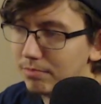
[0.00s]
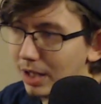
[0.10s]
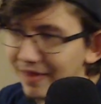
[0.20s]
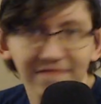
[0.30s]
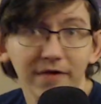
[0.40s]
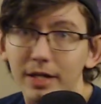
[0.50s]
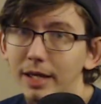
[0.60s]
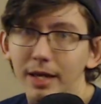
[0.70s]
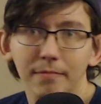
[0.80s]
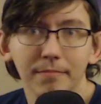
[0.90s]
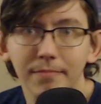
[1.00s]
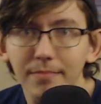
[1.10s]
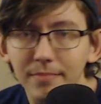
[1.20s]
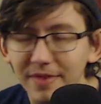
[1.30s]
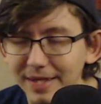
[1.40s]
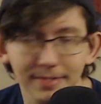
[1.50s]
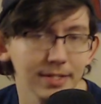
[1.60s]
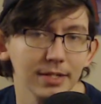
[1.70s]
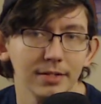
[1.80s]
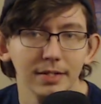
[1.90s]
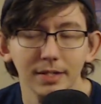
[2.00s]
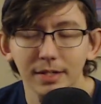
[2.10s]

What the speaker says: play the fucking game. And that's it.